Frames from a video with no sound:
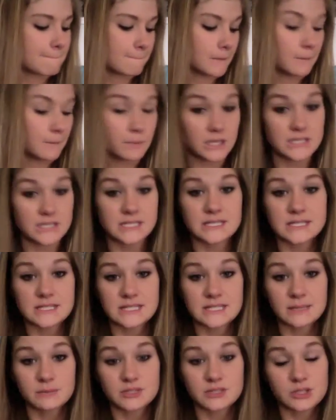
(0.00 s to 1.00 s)
but it didn't
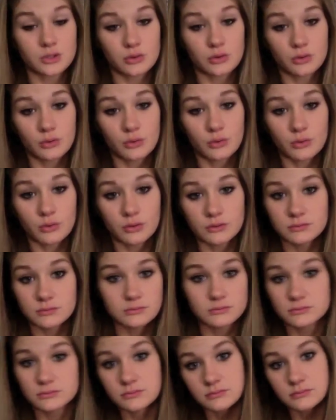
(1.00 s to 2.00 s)
seem to
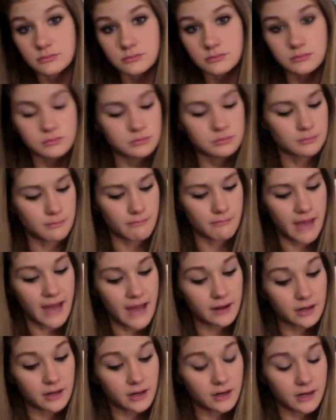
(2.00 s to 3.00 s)

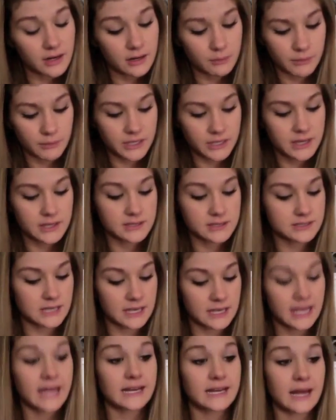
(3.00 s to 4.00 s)
matter because,
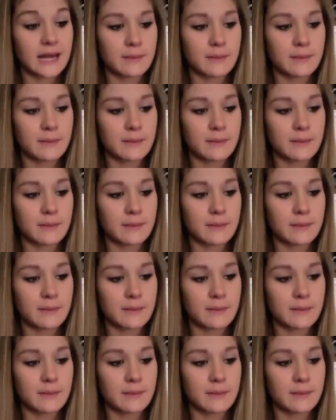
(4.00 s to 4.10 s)
again,